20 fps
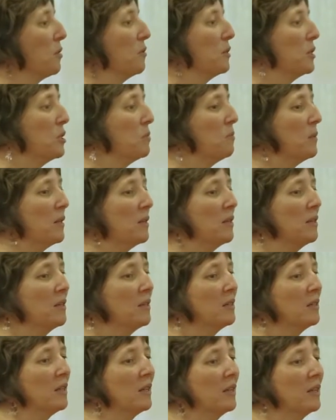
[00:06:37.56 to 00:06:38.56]
always been
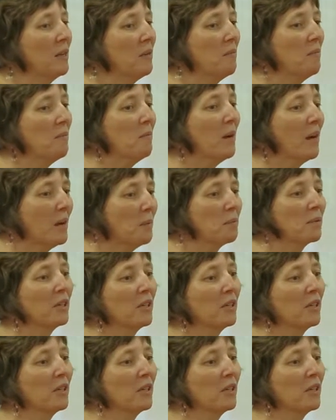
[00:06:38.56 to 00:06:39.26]
um, my